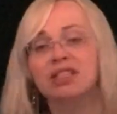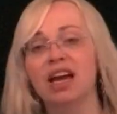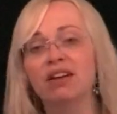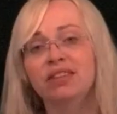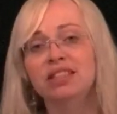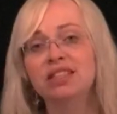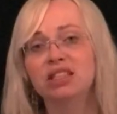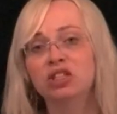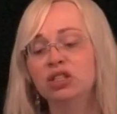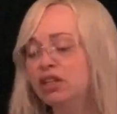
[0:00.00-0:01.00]
I have
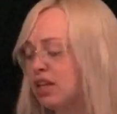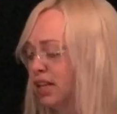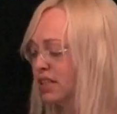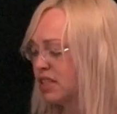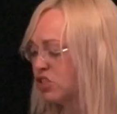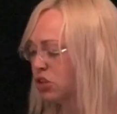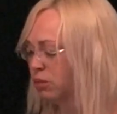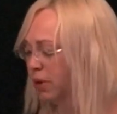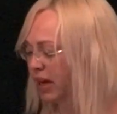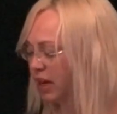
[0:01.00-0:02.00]
excision,
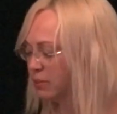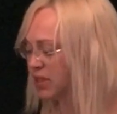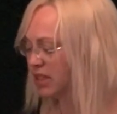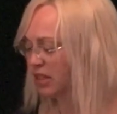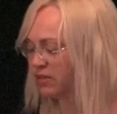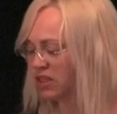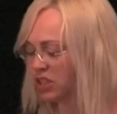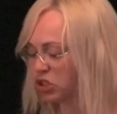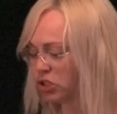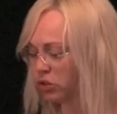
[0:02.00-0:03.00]
excisional biopsy of
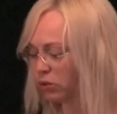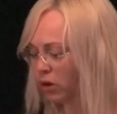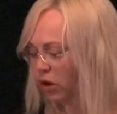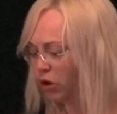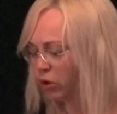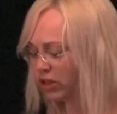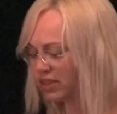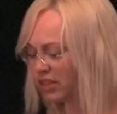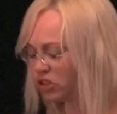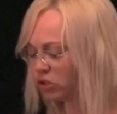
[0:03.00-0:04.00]
tissue, or
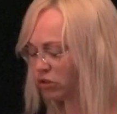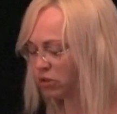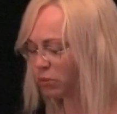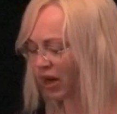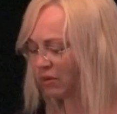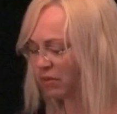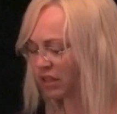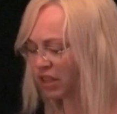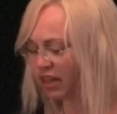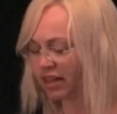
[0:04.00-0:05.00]
excisional
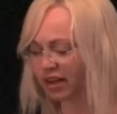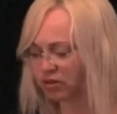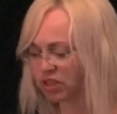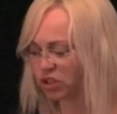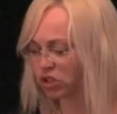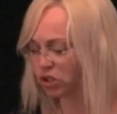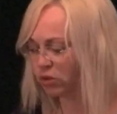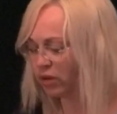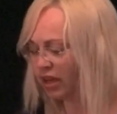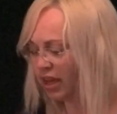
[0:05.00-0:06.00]
debridement, cutting out tissue.